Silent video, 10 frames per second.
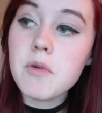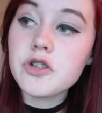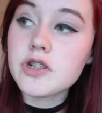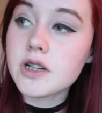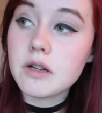I
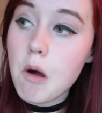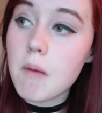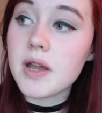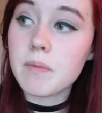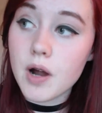bet you didn't know
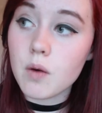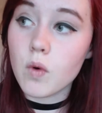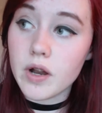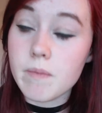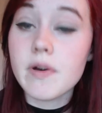I made a part
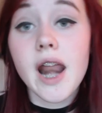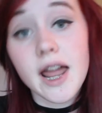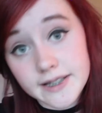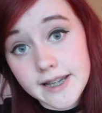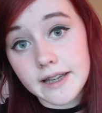1, but
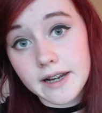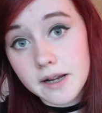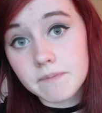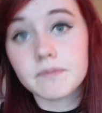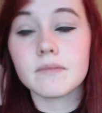I
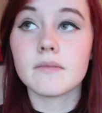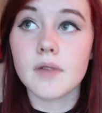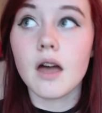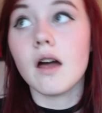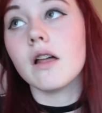did.
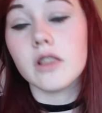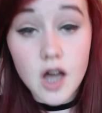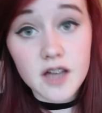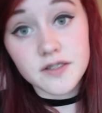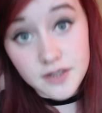
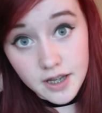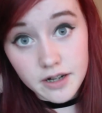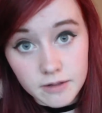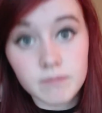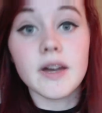Last
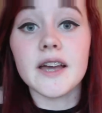year.